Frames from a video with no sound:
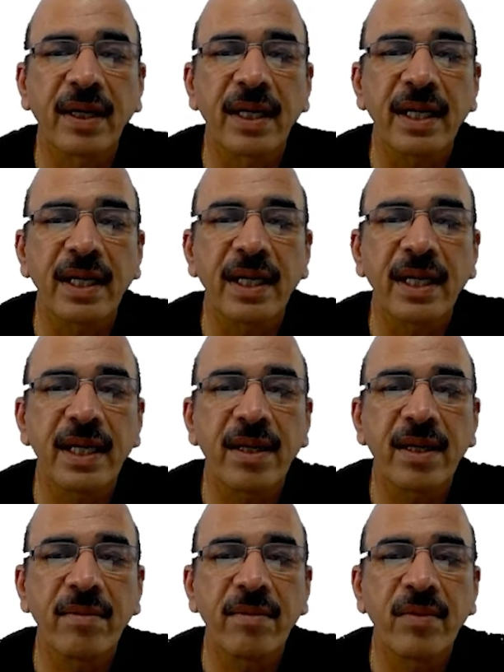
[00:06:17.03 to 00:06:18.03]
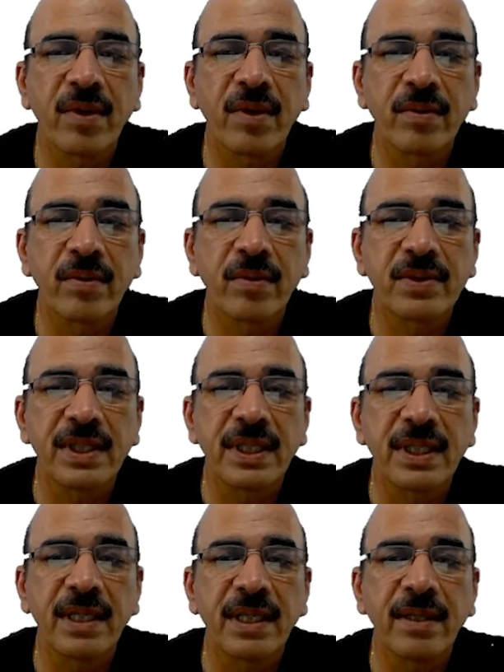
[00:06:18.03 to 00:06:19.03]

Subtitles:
A mu G